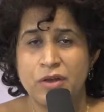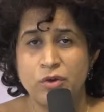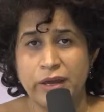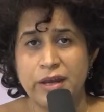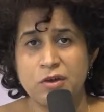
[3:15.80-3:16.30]

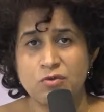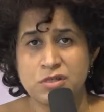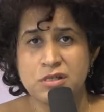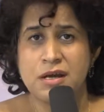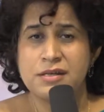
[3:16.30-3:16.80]
You can
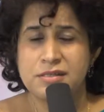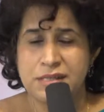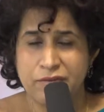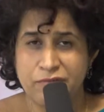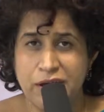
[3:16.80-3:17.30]
use
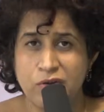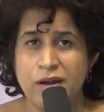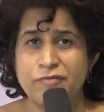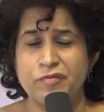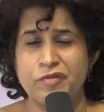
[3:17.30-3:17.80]
sunflower
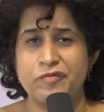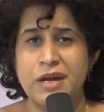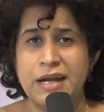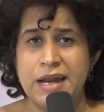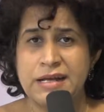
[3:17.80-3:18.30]
oil for
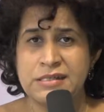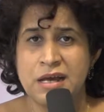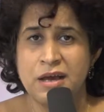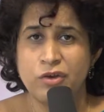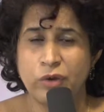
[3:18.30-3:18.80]
15 days,
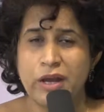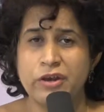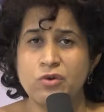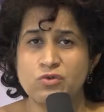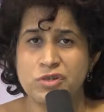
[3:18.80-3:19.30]
you can
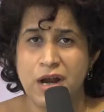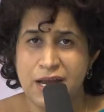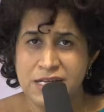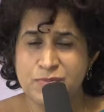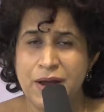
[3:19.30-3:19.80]
use
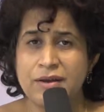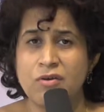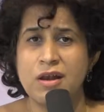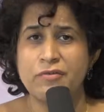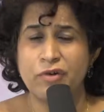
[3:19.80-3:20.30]
rice bran
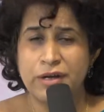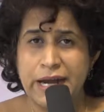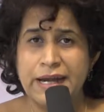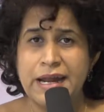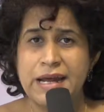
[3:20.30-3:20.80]
oil for
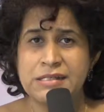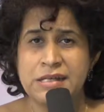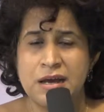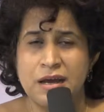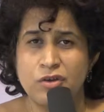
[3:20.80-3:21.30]
10 days,
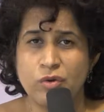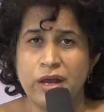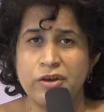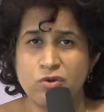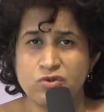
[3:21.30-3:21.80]
you
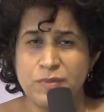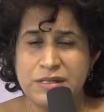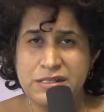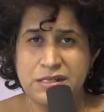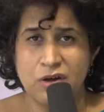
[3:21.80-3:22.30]
can use
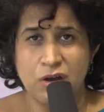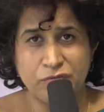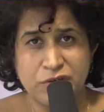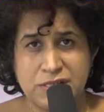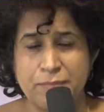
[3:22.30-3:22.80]
mustard oil
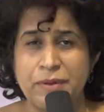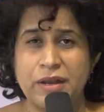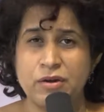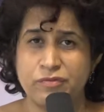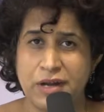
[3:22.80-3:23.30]
for some
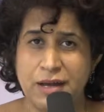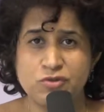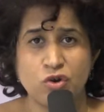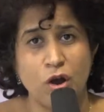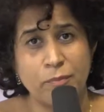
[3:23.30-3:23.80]
period of time,
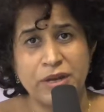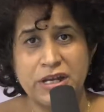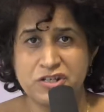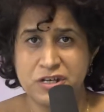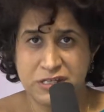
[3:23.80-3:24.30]
so
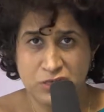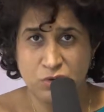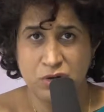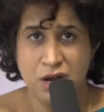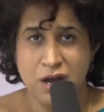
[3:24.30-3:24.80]
combination is
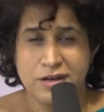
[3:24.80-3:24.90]
good.